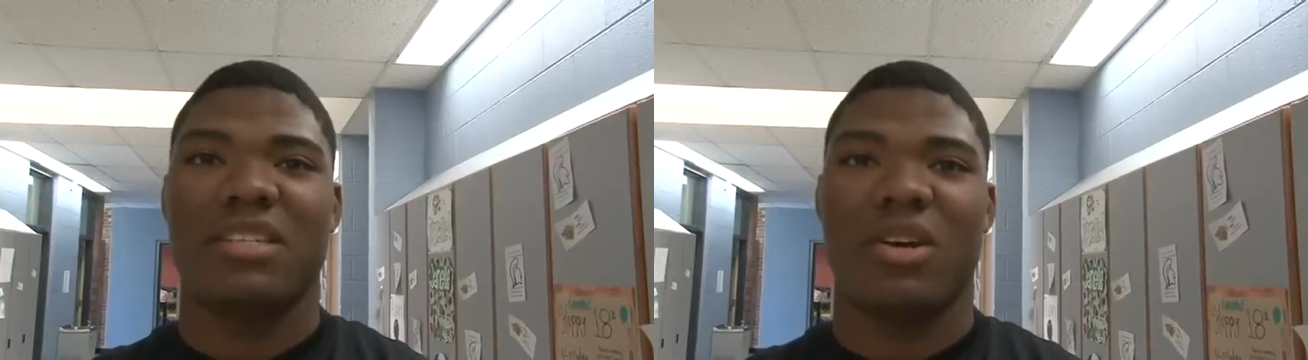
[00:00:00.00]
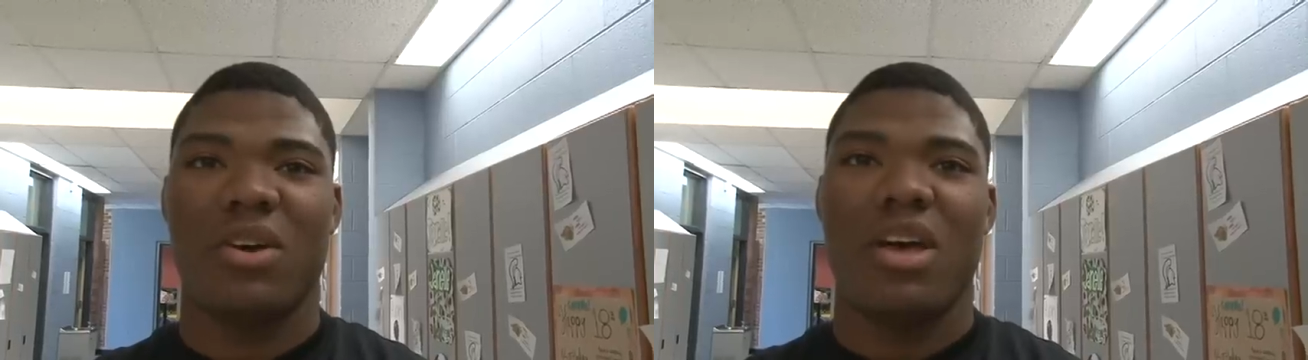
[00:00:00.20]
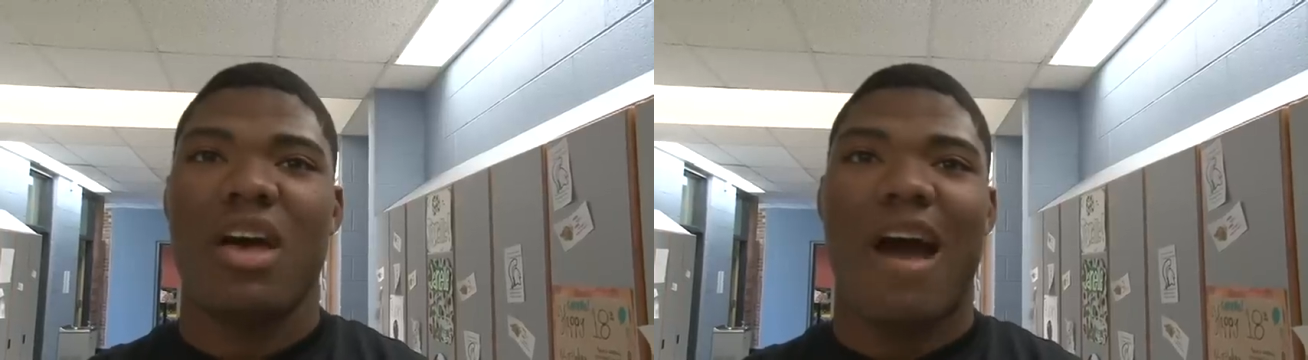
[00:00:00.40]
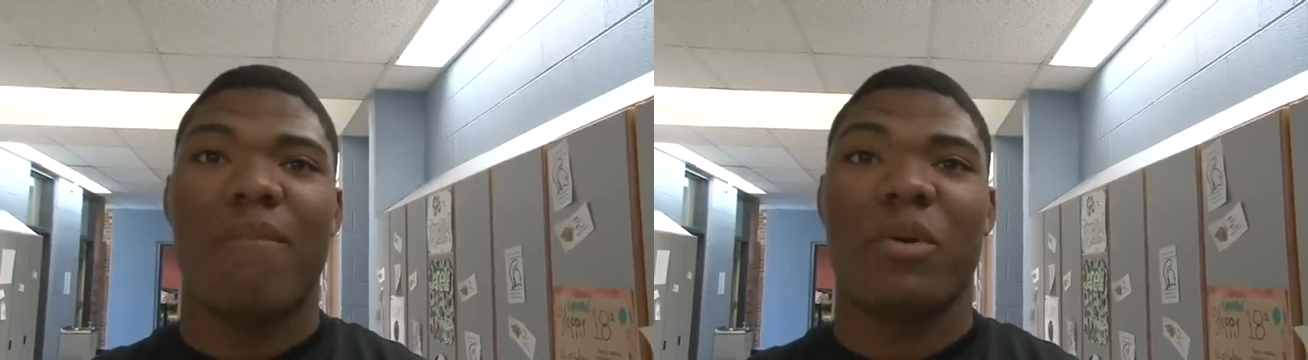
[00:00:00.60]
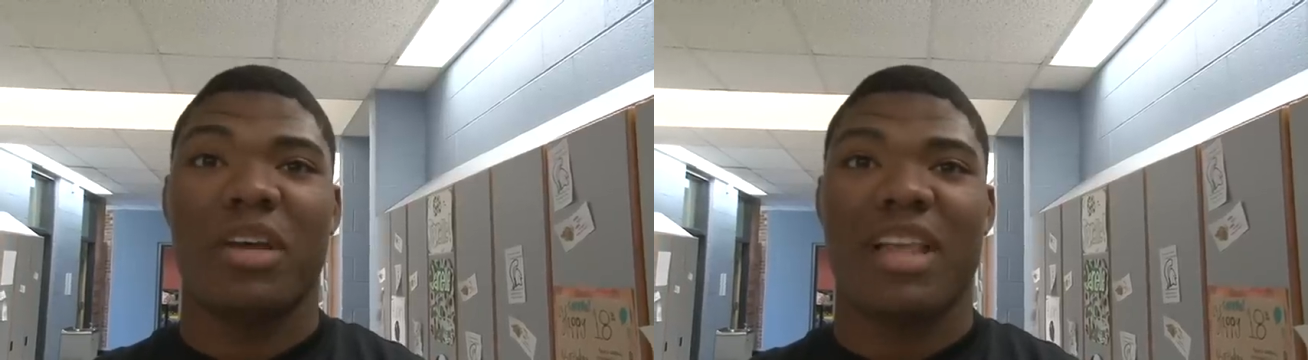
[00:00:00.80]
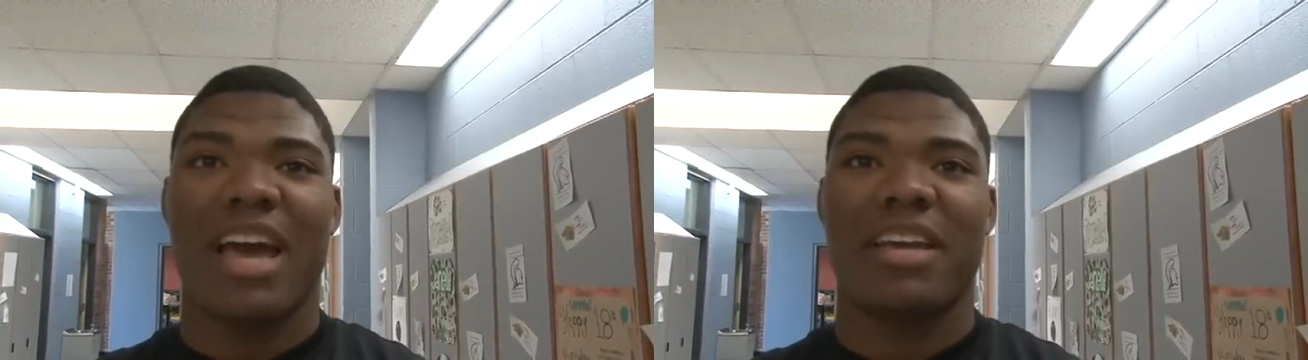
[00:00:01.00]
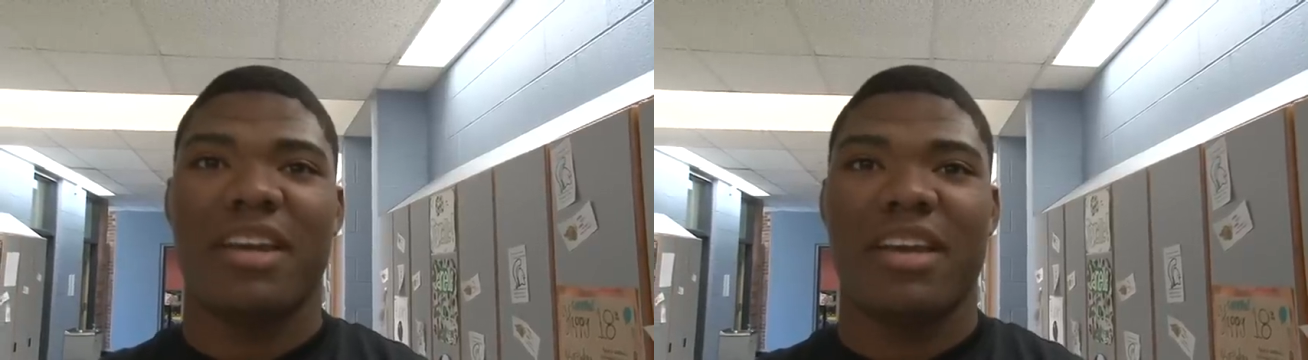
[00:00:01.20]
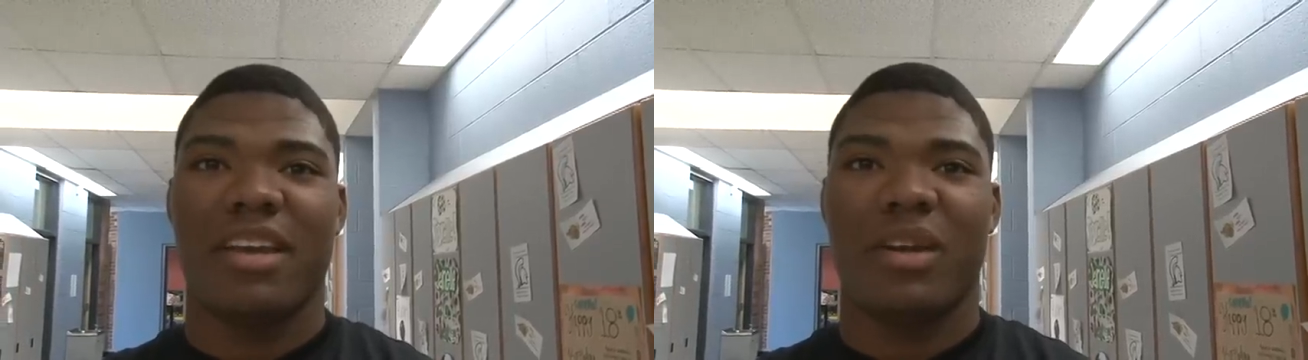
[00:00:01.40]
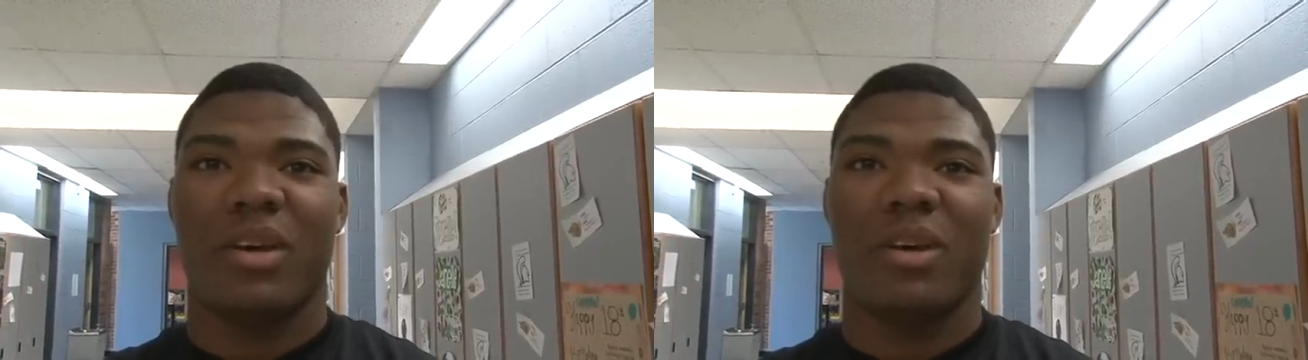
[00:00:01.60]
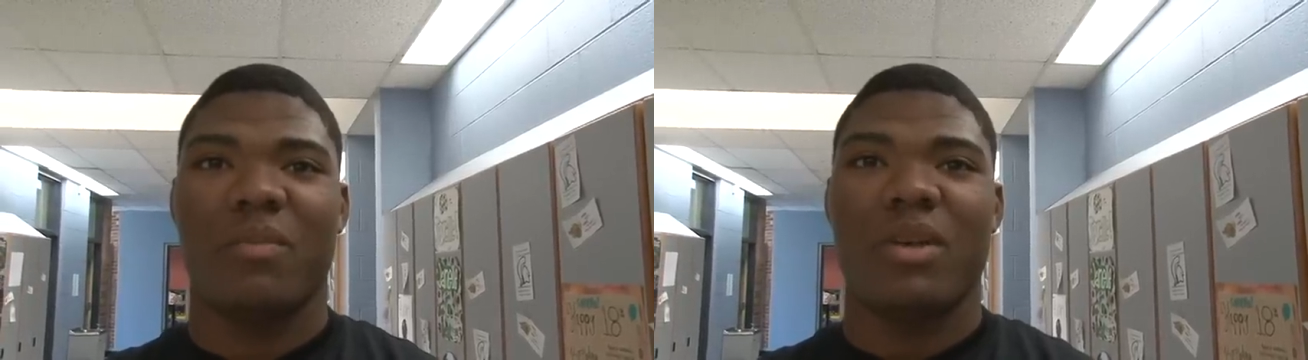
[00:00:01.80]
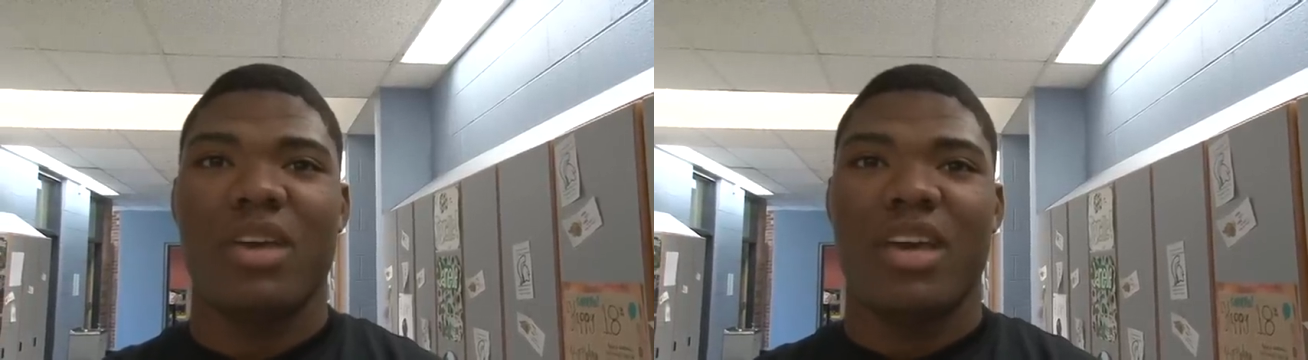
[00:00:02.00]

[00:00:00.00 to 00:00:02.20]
So I'm really liking it, and um,